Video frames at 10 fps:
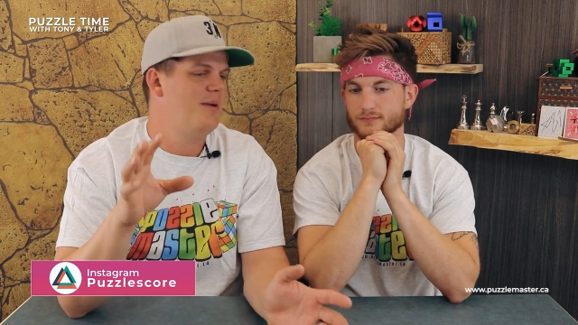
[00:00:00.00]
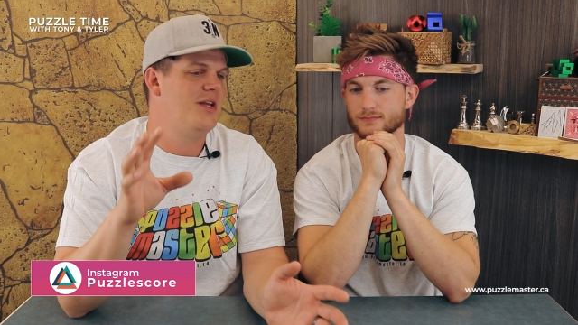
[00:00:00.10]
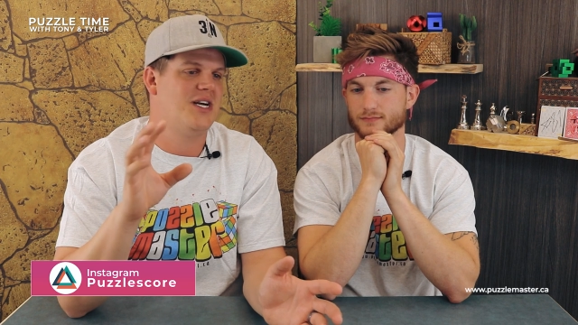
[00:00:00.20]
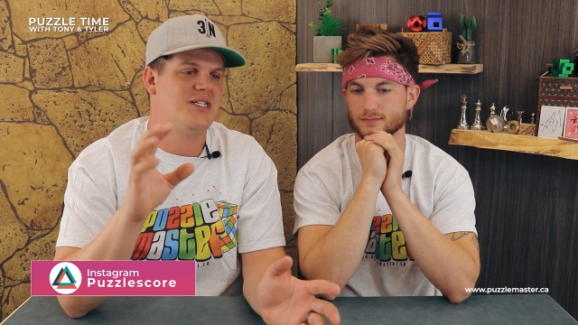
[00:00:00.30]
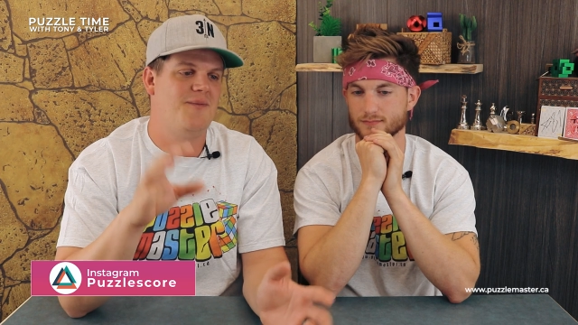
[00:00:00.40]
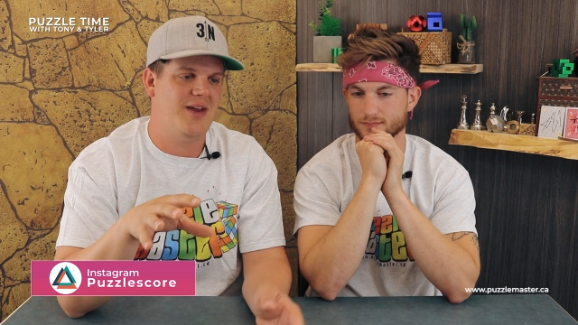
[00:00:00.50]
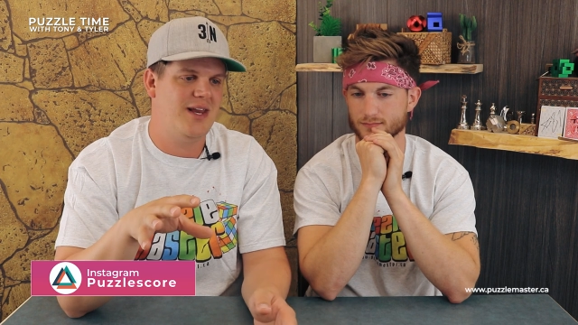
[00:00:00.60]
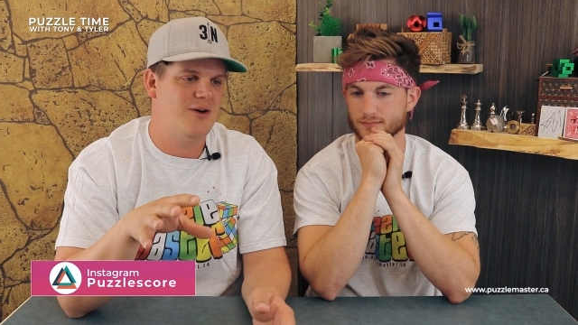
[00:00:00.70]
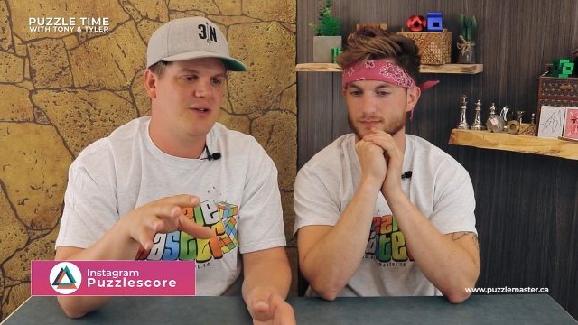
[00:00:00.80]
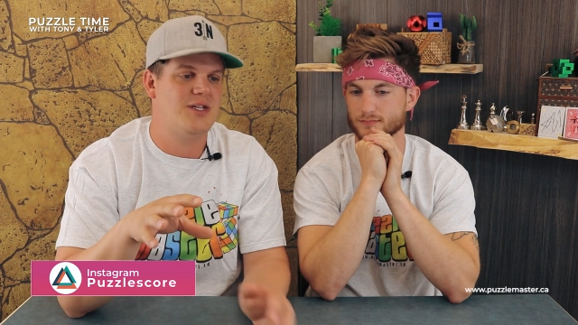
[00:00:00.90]
Speaker 1: He's got some
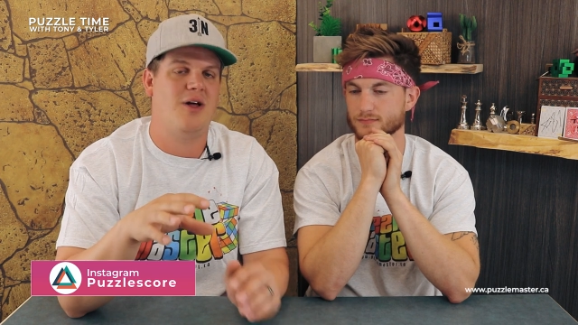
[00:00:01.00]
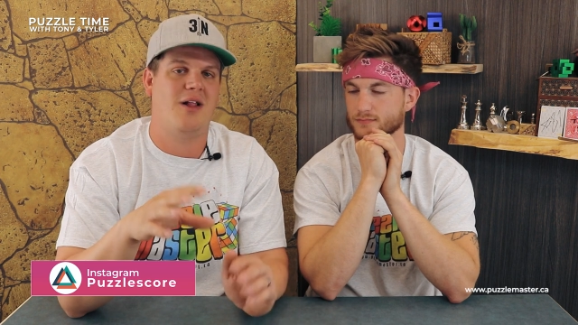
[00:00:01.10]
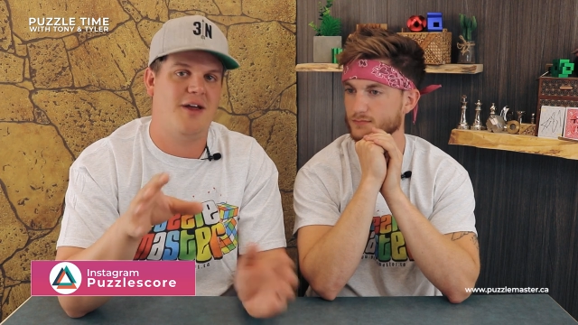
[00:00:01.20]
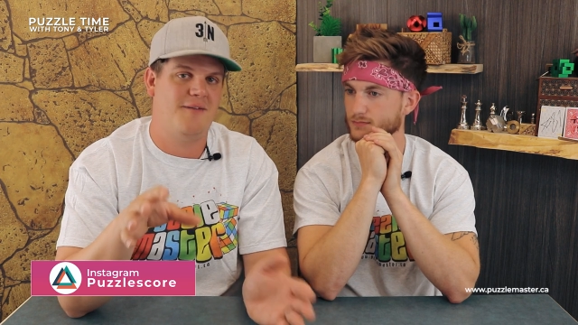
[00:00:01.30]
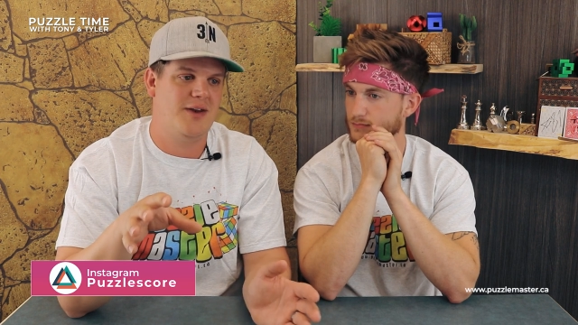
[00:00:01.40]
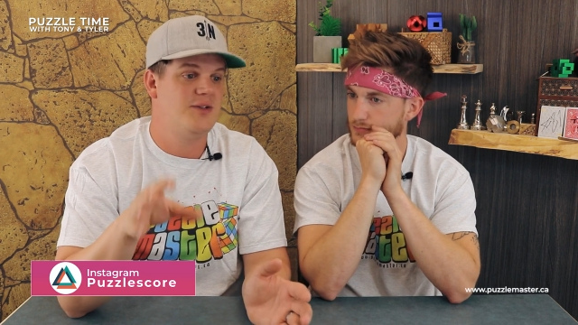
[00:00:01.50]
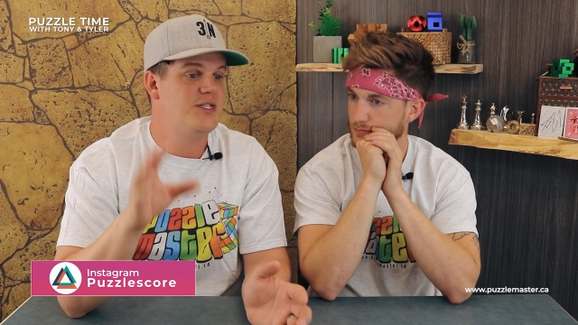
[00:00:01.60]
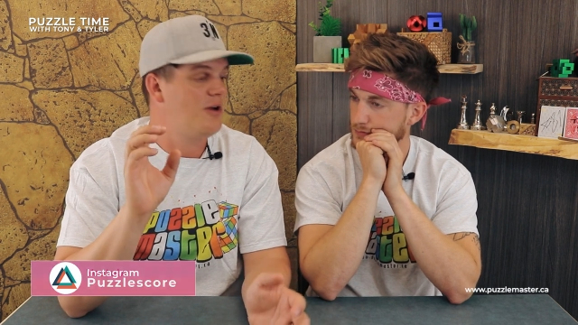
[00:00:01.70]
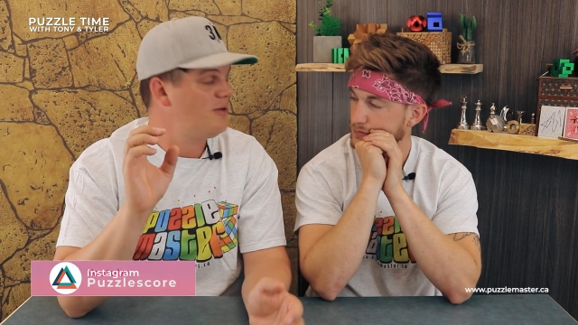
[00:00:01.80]
videos, not a lot of videos. He's